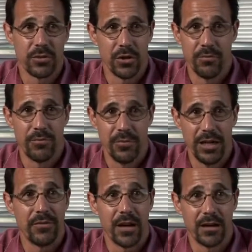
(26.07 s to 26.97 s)
So
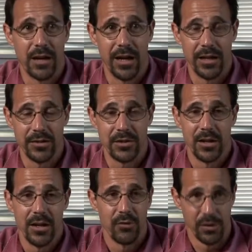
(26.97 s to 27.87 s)
many of our clients,
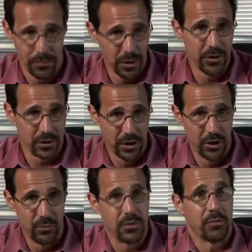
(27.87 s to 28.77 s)
we build their
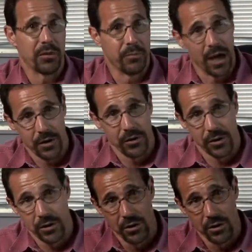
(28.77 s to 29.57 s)
homes or remodel their